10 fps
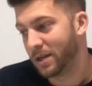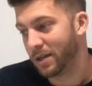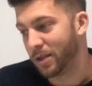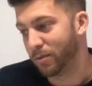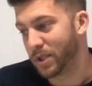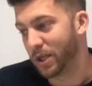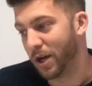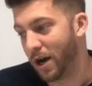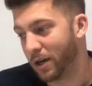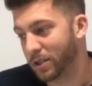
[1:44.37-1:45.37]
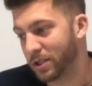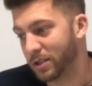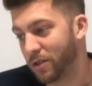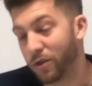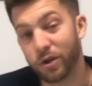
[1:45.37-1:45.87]
It was in an
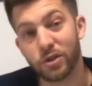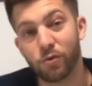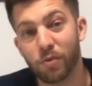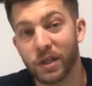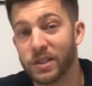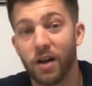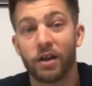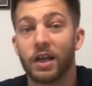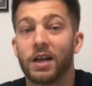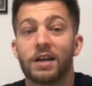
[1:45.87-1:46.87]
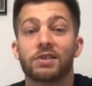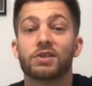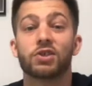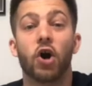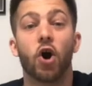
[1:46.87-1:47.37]
auction, 32 bids. Now, again, guys, this
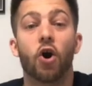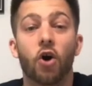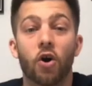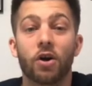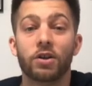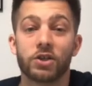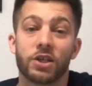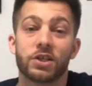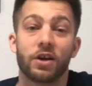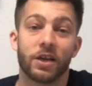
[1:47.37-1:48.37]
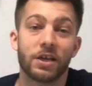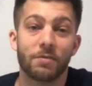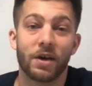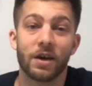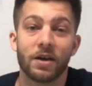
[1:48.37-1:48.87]
is all just on
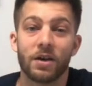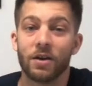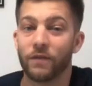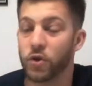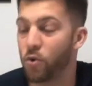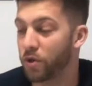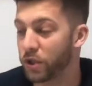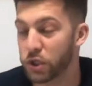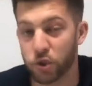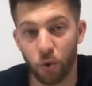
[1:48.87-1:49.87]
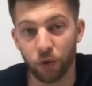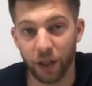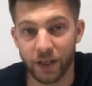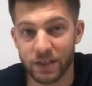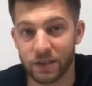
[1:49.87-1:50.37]
eBay. If you go to the sold
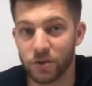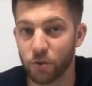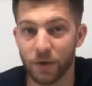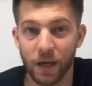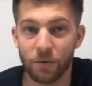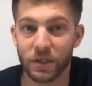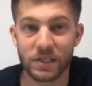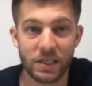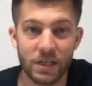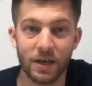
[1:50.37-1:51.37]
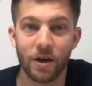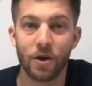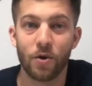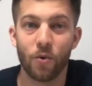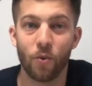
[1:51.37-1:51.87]
listings, you'll be able to see
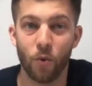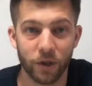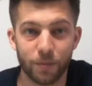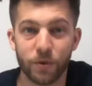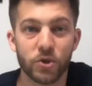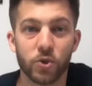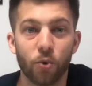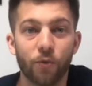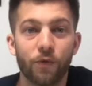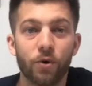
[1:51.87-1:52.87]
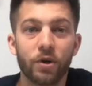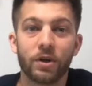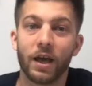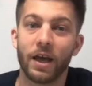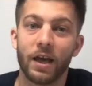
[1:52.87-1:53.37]
what the book sold for,
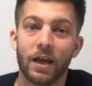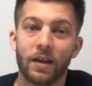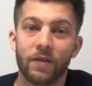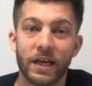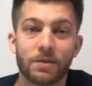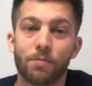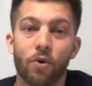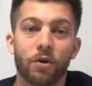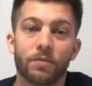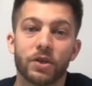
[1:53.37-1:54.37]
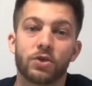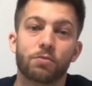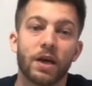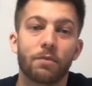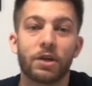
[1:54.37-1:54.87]
and that's important because you'll
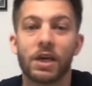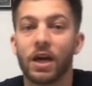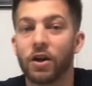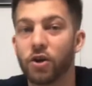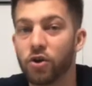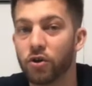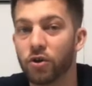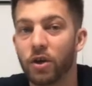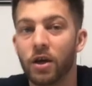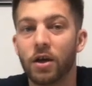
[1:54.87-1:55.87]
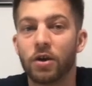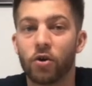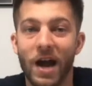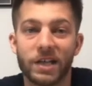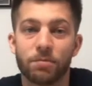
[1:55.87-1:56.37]
be able to get a good
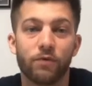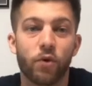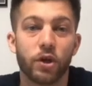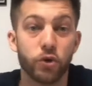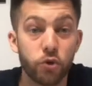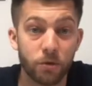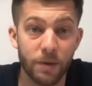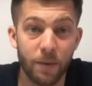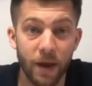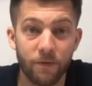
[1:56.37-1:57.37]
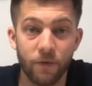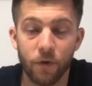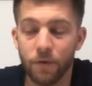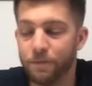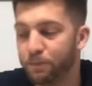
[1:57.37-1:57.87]
grasp of what you should be paying for
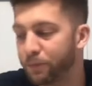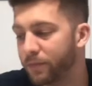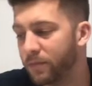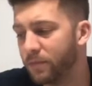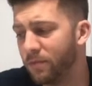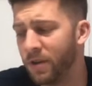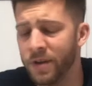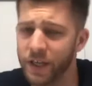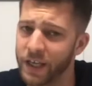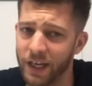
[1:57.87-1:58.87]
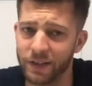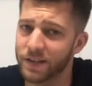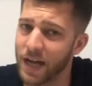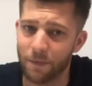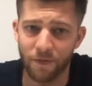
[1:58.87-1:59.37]
them. Again,
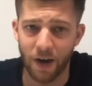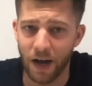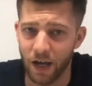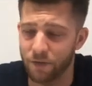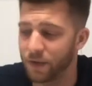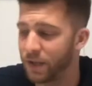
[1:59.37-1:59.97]
top 5.